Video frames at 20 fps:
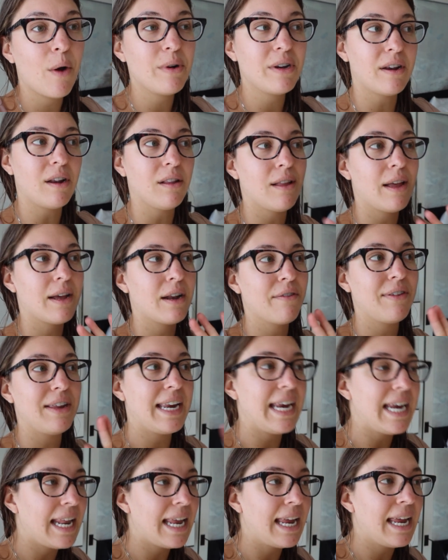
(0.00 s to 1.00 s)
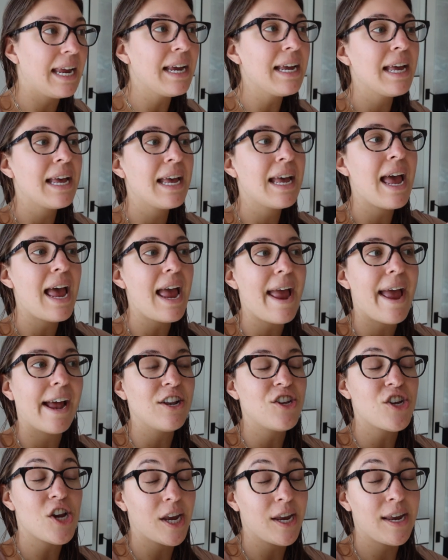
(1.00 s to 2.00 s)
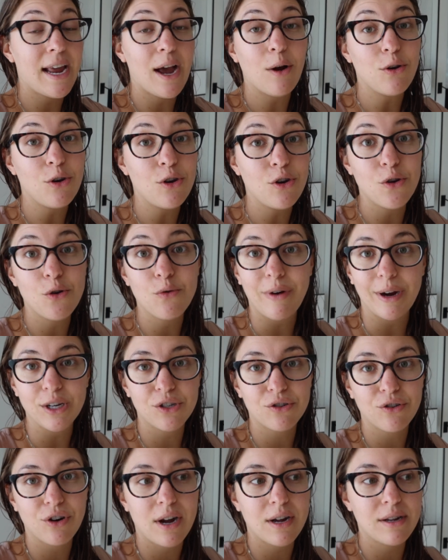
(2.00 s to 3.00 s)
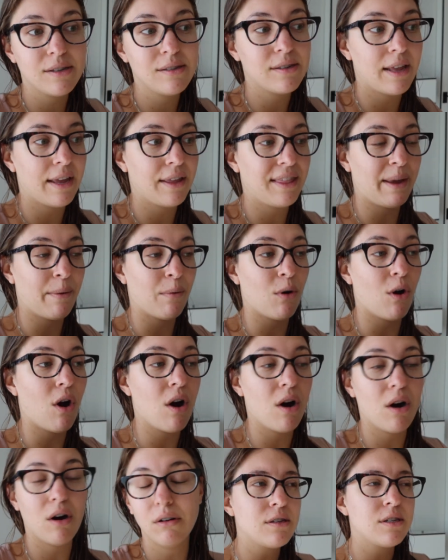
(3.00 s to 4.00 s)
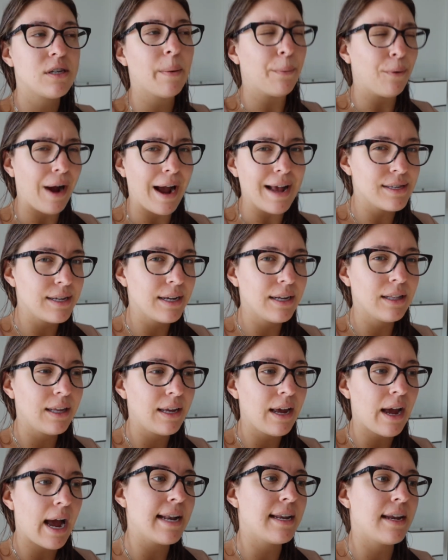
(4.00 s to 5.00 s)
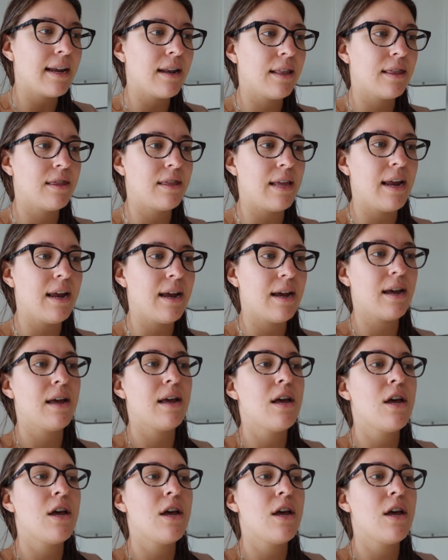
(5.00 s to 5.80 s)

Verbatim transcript: We did a lot of eating and checking out new restaurants that they were all, surprisingly, I didn't think